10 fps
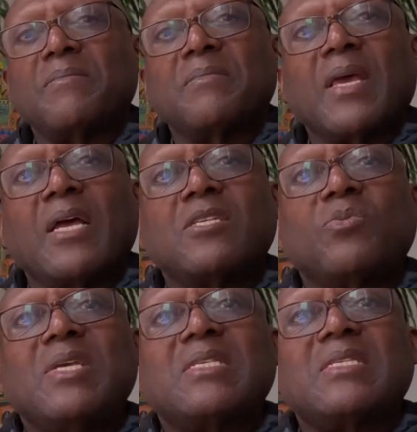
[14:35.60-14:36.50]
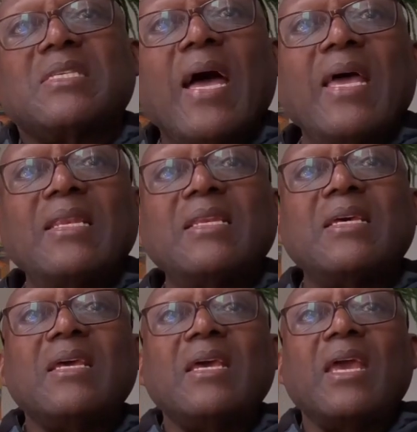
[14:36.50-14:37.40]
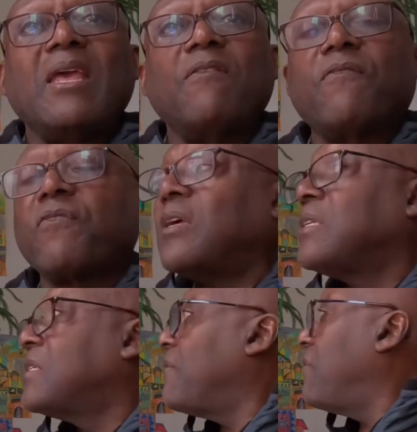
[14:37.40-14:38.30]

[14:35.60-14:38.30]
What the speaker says: as we stand in front of